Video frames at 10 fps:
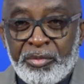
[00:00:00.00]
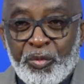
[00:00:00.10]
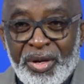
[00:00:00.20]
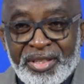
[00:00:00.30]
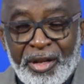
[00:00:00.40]

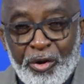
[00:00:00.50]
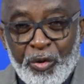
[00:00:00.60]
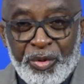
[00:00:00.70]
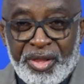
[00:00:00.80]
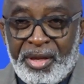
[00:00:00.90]
went
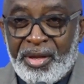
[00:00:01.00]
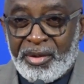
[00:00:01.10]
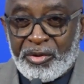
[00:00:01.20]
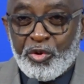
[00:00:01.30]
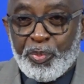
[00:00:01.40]
along with
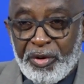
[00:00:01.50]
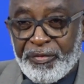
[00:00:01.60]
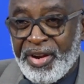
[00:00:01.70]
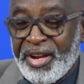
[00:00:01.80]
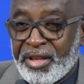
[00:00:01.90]
a group of
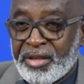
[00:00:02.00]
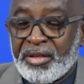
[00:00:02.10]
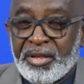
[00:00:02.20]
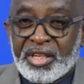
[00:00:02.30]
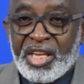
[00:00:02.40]
very
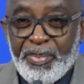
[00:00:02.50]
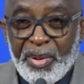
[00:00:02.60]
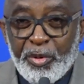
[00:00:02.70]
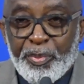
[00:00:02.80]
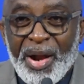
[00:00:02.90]

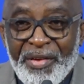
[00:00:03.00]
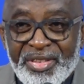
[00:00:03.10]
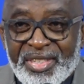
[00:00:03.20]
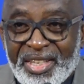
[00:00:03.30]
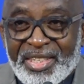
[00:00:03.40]
capable
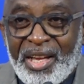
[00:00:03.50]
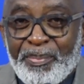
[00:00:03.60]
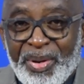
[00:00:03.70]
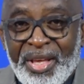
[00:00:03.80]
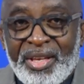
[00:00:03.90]
private sector
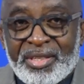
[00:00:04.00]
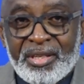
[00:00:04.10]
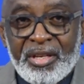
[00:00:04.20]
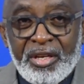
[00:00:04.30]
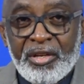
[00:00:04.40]
players
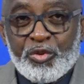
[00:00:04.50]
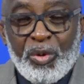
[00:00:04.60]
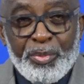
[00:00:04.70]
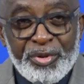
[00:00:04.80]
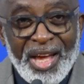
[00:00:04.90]

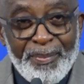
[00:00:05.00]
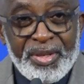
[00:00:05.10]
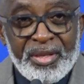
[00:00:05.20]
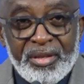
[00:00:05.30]
to Abu Dhabi